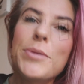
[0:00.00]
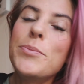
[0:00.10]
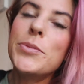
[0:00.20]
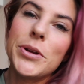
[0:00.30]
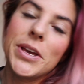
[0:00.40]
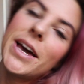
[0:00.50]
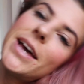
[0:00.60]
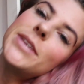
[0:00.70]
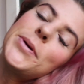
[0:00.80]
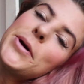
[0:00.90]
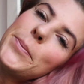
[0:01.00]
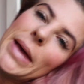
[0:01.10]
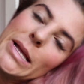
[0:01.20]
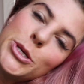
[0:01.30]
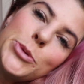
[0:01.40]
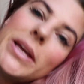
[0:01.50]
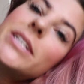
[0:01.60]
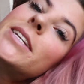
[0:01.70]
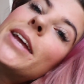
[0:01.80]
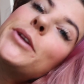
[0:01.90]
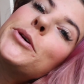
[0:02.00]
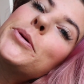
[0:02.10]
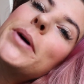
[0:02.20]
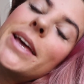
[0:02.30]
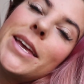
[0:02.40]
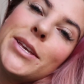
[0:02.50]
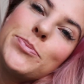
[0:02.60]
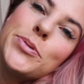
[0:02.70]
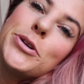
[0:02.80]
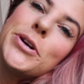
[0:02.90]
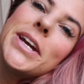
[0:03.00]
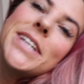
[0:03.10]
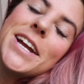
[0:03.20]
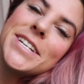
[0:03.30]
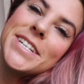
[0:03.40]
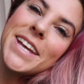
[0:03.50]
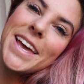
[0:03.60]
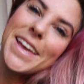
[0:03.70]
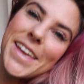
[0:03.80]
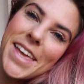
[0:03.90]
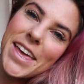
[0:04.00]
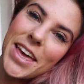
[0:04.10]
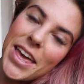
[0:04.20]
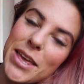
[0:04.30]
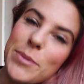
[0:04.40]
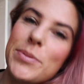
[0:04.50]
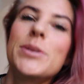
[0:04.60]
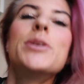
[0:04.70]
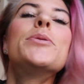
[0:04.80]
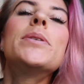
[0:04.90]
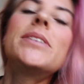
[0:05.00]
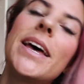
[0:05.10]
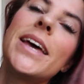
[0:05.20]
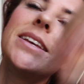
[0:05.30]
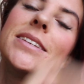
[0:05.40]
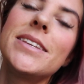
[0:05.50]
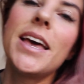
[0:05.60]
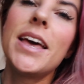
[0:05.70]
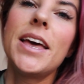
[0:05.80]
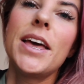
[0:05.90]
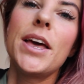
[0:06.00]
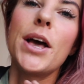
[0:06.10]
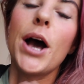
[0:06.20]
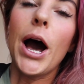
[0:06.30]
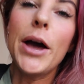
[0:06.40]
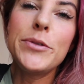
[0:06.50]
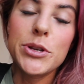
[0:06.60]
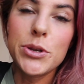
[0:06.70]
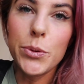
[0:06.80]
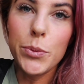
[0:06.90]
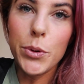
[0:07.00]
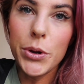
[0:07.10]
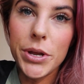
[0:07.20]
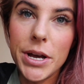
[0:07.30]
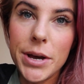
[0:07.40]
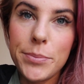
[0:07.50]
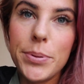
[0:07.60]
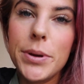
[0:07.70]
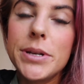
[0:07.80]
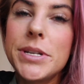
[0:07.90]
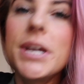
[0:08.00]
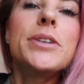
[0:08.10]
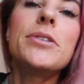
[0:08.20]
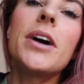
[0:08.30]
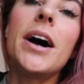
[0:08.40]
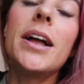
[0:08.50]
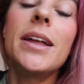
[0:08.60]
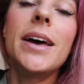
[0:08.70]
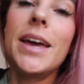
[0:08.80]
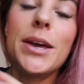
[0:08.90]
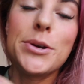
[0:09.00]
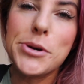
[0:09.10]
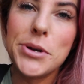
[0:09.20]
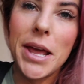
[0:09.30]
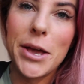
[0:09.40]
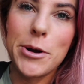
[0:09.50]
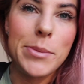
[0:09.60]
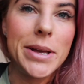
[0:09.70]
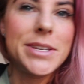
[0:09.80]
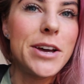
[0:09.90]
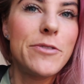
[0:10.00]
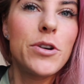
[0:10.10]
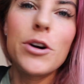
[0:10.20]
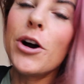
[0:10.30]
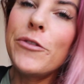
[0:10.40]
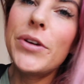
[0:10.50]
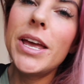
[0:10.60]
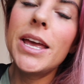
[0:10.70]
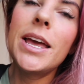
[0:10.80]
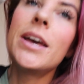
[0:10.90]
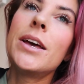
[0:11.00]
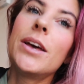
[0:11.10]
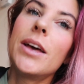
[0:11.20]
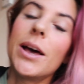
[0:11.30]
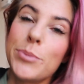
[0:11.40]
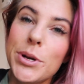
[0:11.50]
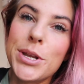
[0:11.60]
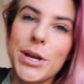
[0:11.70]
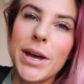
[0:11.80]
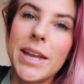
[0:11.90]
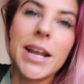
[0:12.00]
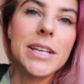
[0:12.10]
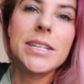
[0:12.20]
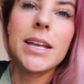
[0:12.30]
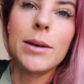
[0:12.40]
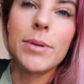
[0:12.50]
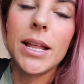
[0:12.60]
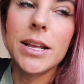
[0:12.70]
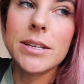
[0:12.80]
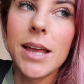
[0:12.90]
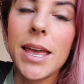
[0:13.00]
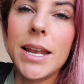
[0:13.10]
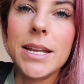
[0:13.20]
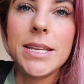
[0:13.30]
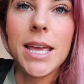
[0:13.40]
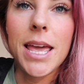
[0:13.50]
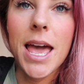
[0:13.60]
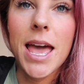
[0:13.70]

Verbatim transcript: morning guys, welcome back to my channel. It is pre-judging day here at NPC USA's. I've just woken up, checked on Kyla and gone and got myself coffee. I'm pretty tired. I stayed up late last night editing